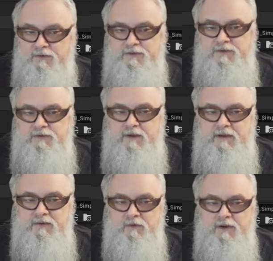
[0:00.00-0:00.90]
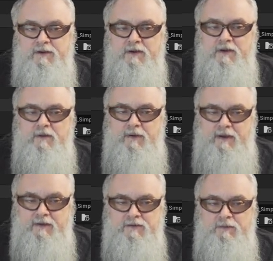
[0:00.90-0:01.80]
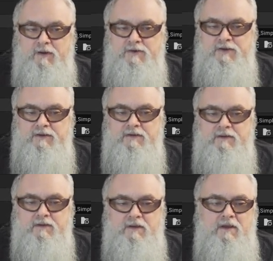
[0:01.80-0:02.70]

version, so Android package project.